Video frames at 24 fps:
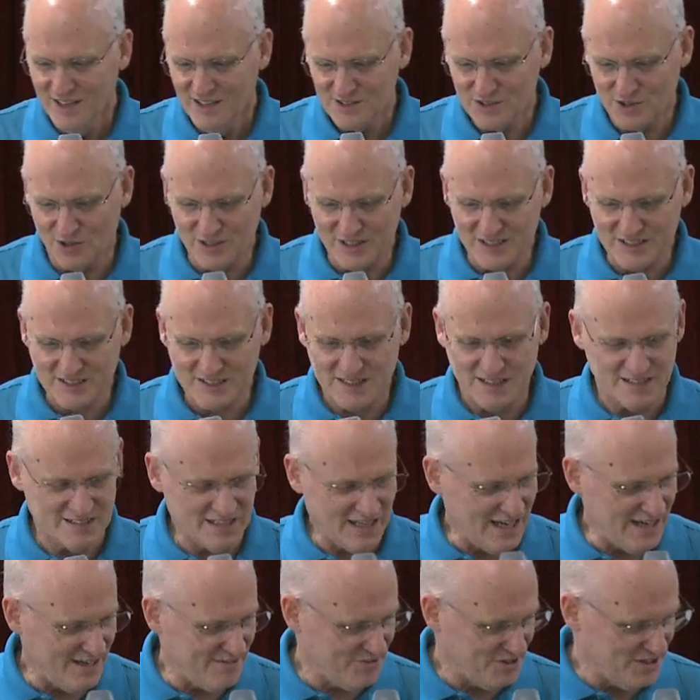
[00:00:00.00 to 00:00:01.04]
So let's
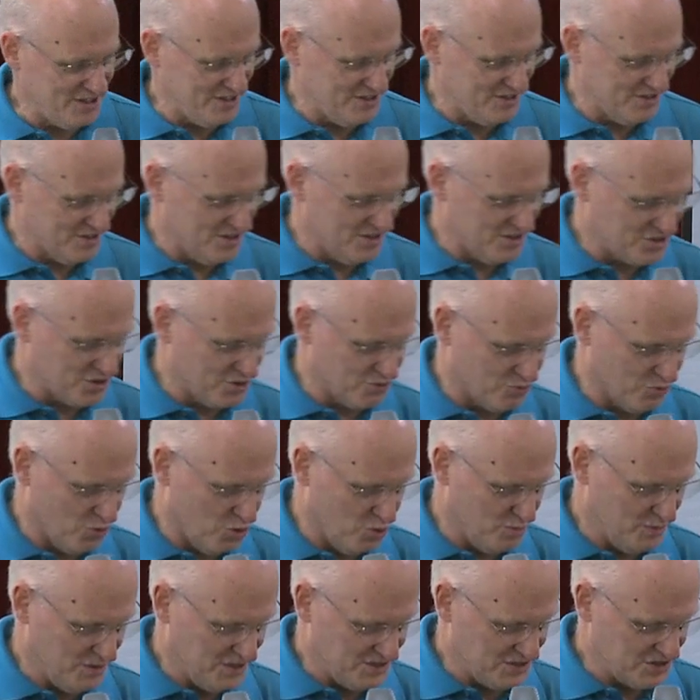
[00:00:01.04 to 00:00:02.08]
dive into
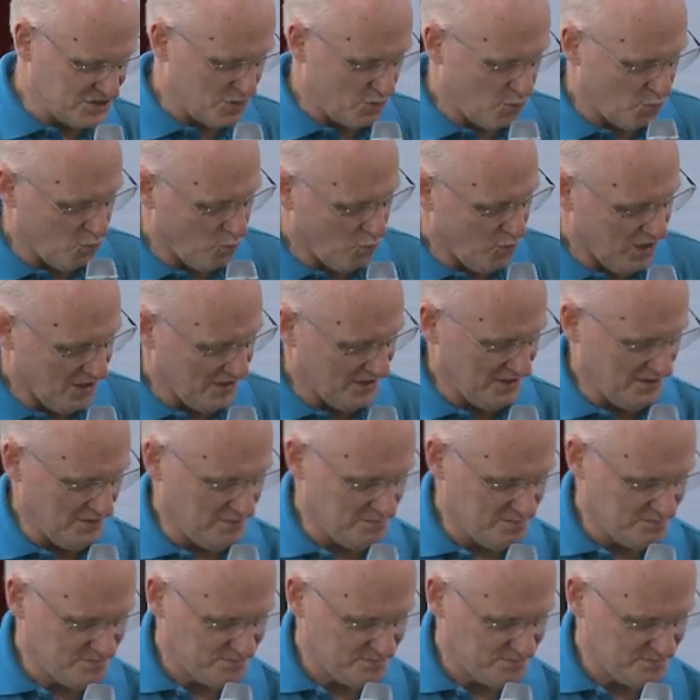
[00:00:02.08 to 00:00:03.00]
Romans 1.